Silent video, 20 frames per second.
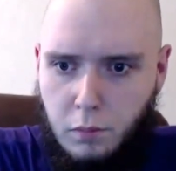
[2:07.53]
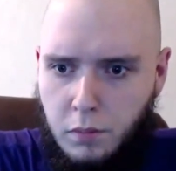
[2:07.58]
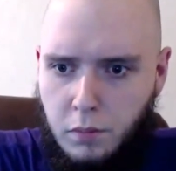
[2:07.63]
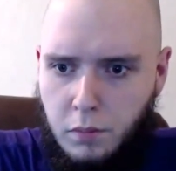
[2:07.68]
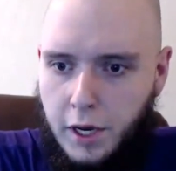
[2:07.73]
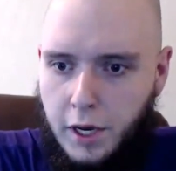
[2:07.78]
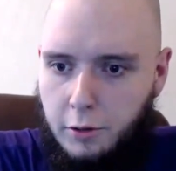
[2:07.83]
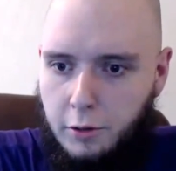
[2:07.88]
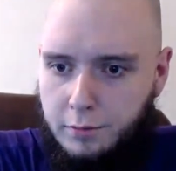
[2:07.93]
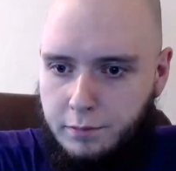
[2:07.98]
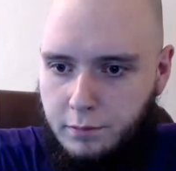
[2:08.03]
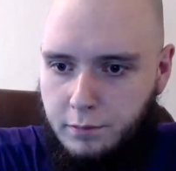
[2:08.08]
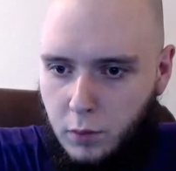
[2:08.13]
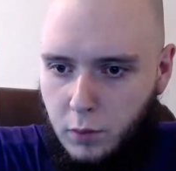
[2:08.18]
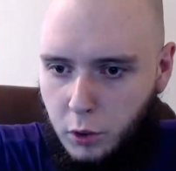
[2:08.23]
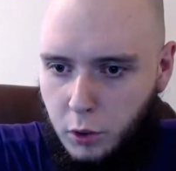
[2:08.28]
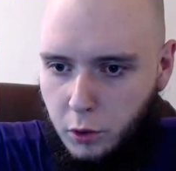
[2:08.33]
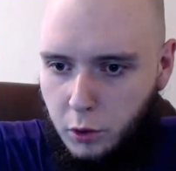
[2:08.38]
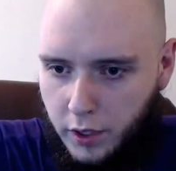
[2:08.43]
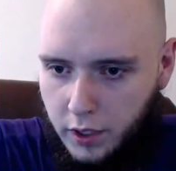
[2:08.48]
Now,
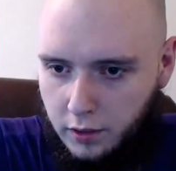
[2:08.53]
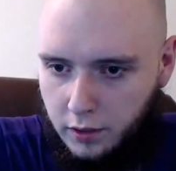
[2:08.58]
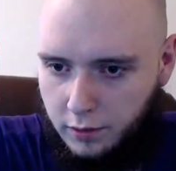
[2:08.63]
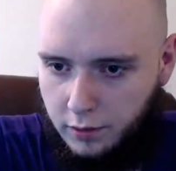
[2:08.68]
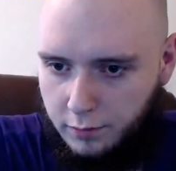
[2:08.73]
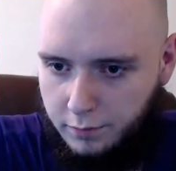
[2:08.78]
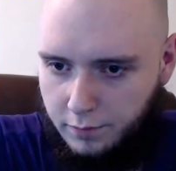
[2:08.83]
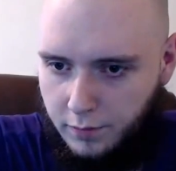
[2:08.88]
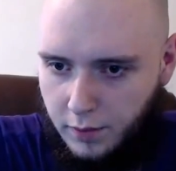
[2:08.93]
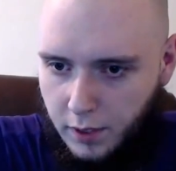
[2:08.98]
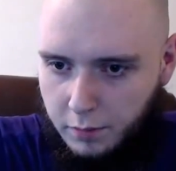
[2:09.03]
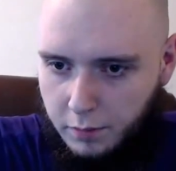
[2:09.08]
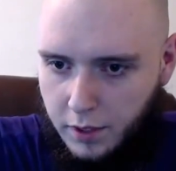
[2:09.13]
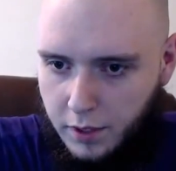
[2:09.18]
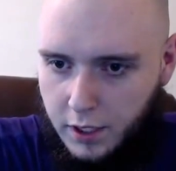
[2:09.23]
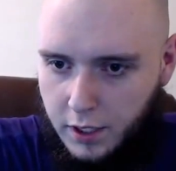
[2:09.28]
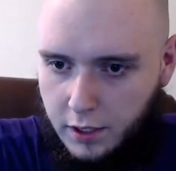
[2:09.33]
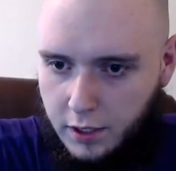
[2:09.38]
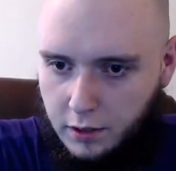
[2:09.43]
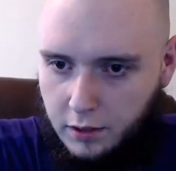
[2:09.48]
real quick, I'm
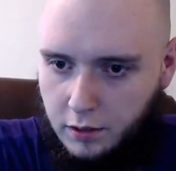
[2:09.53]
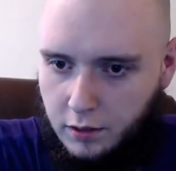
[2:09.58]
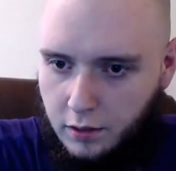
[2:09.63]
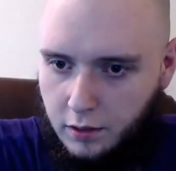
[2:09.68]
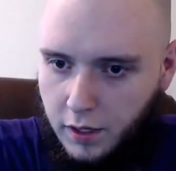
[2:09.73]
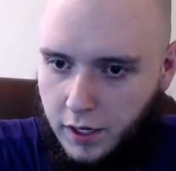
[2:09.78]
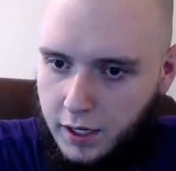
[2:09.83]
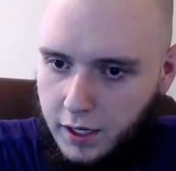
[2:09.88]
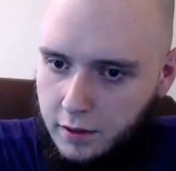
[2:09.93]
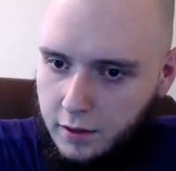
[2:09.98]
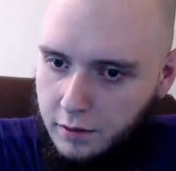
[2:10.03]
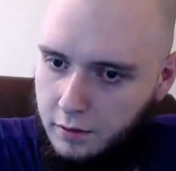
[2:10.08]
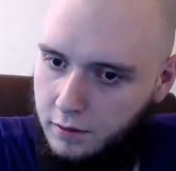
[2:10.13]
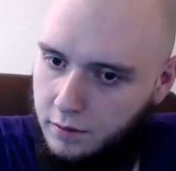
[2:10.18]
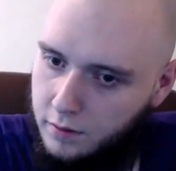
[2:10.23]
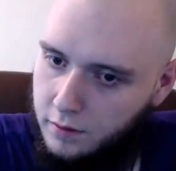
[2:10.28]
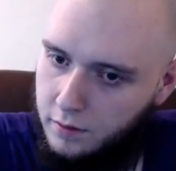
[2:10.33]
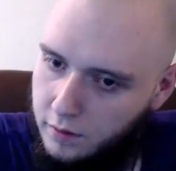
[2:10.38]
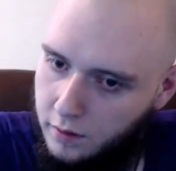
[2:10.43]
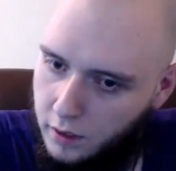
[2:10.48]
going to go ahead and
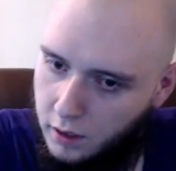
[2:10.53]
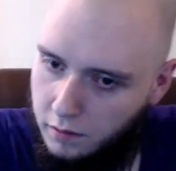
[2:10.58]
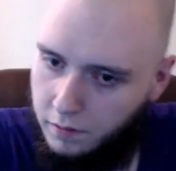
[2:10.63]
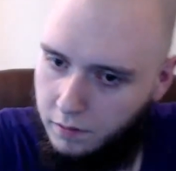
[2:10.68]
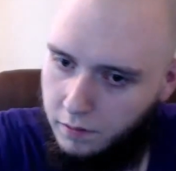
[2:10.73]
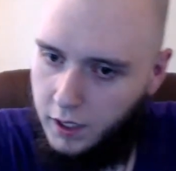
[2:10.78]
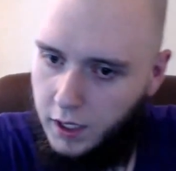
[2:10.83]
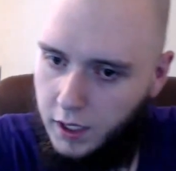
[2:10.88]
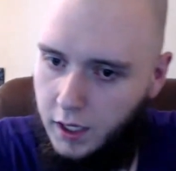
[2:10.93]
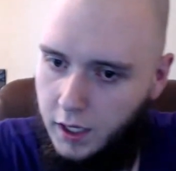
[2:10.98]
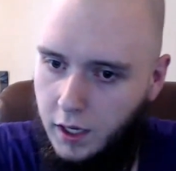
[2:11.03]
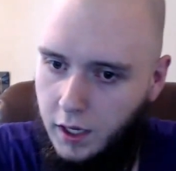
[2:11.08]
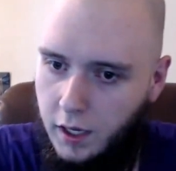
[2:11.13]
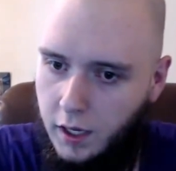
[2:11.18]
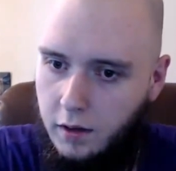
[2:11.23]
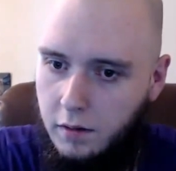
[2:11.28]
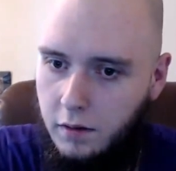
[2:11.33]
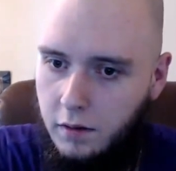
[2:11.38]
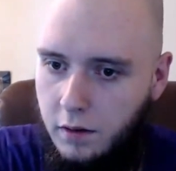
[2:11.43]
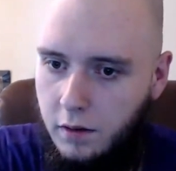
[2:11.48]
see if I
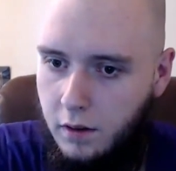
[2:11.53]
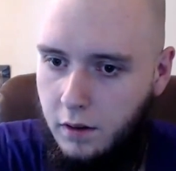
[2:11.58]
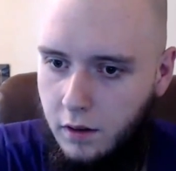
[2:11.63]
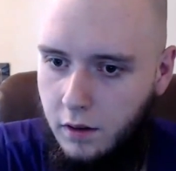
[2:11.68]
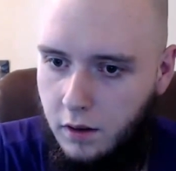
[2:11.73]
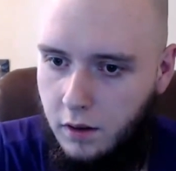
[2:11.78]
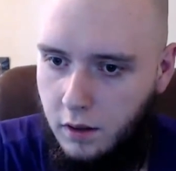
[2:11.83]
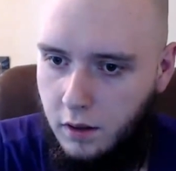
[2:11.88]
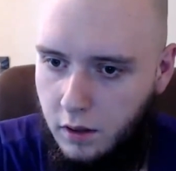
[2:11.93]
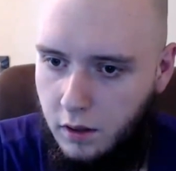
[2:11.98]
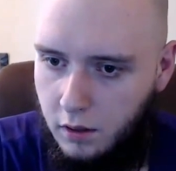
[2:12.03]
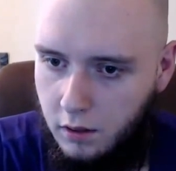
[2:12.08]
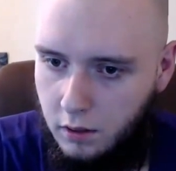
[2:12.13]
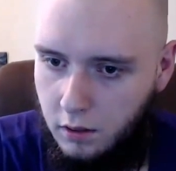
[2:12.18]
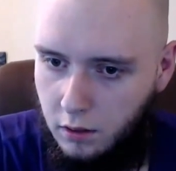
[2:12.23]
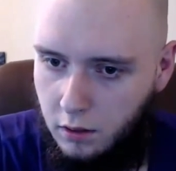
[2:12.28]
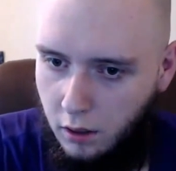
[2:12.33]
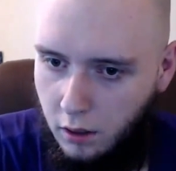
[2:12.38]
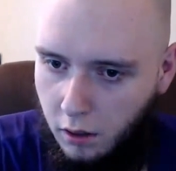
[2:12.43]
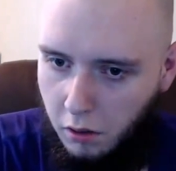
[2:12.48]
can't
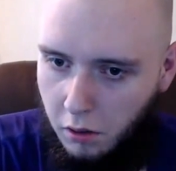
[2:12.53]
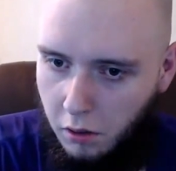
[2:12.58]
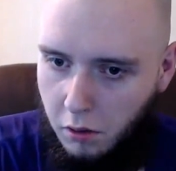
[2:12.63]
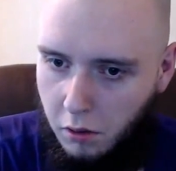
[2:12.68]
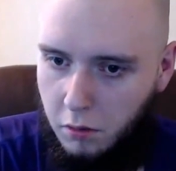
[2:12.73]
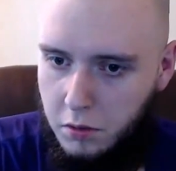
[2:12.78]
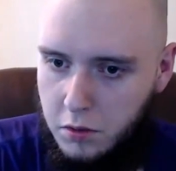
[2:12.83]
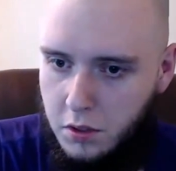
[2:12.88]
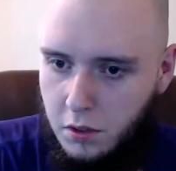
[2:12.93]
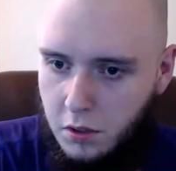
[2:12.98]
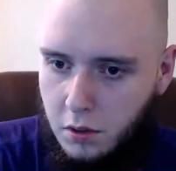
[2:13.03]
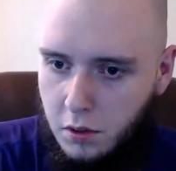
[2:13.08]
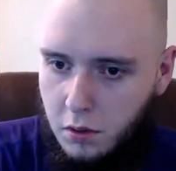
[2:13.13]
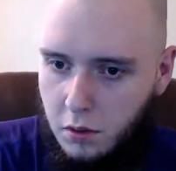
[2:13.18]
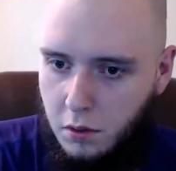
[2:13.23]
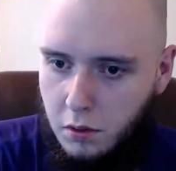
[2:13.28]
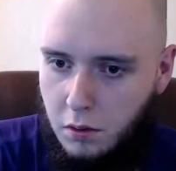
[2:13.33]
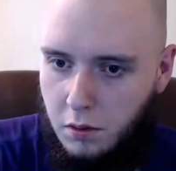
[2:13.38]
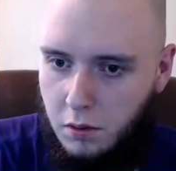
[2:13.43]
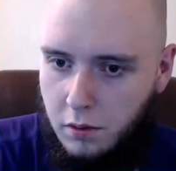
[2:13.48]
go
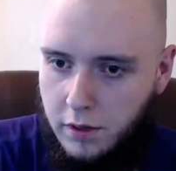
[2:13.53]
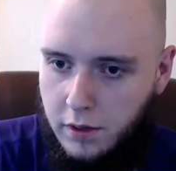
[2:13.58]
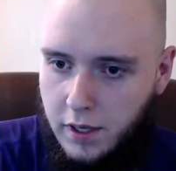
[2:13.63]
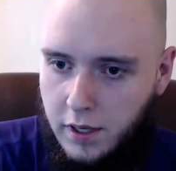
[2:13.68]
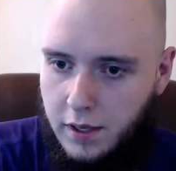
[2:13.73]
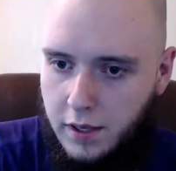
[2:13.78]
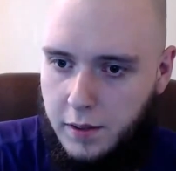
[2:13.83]
to,